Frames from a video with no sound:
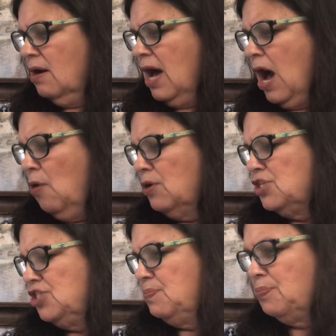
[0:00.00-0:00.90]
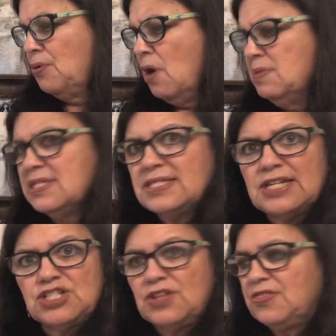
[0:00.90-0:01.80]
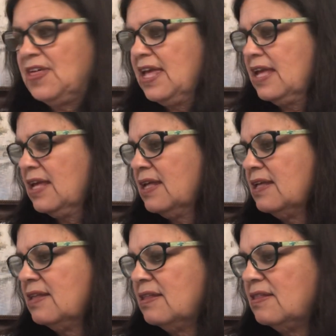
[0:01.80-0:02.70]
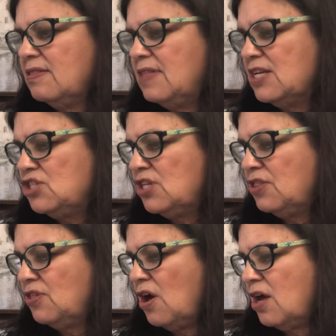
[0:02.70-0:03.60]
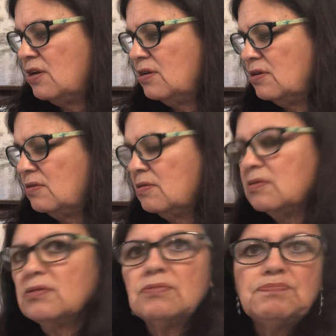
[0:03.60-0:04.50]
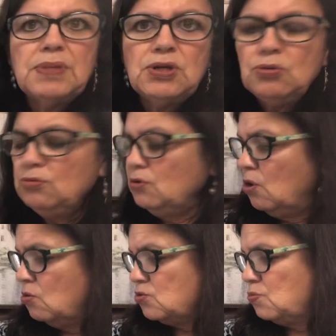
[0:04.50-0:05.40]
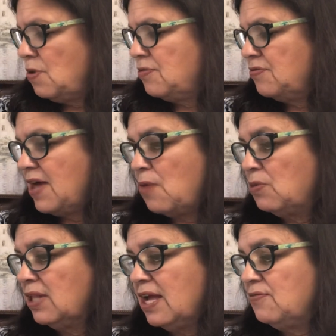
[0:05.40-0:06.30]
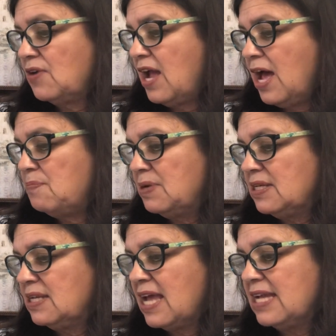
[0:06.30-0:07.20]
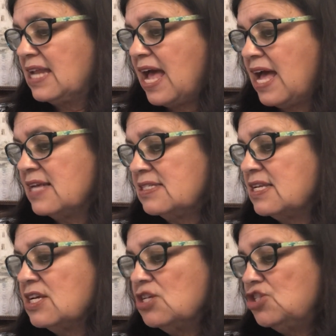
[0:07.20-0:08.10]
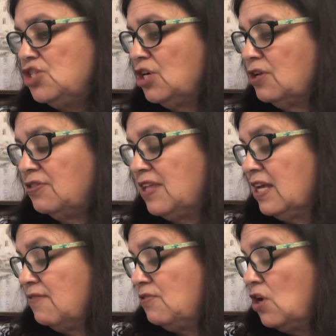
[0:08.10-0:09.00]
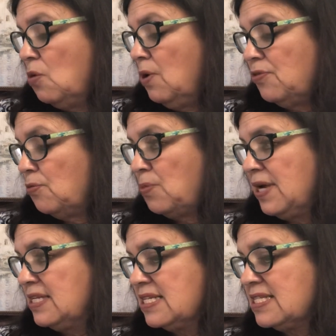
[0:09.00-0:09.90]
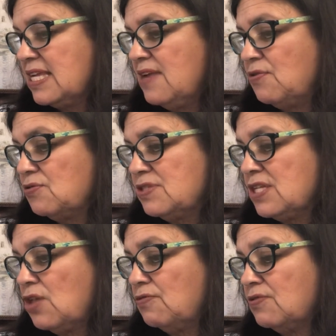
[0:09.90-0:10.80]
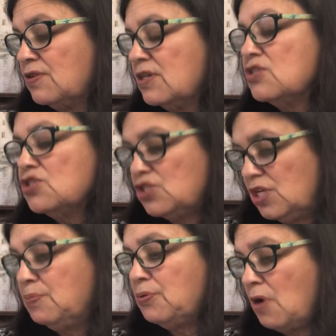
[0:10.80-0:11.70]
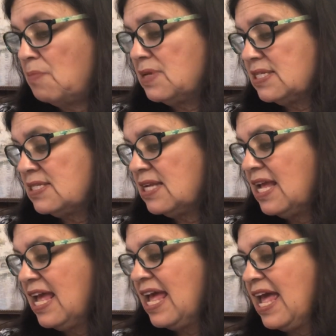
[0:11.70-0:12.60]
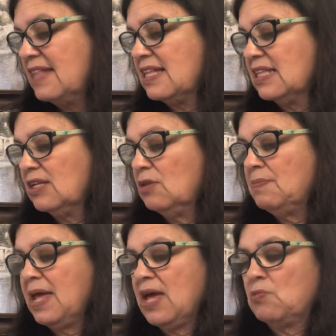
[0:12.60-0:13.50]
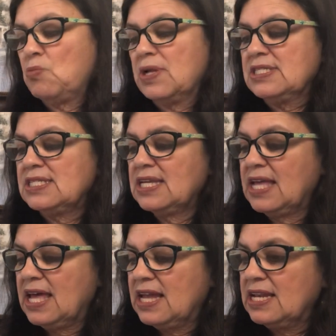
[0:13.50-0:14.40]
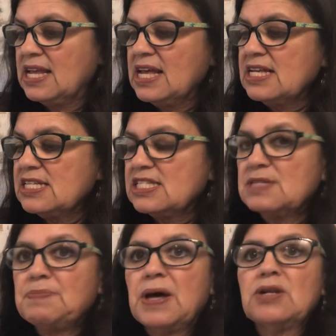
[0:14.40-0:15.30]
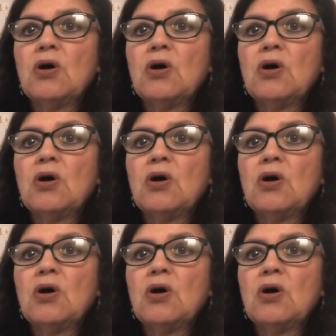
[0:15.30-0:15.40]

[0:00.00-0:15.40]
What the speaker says: How could she promise such a thing? Then she thought, but who knows whether that will ever happen? And as she could think of no other way to save herself, she promised, and the little man once again spun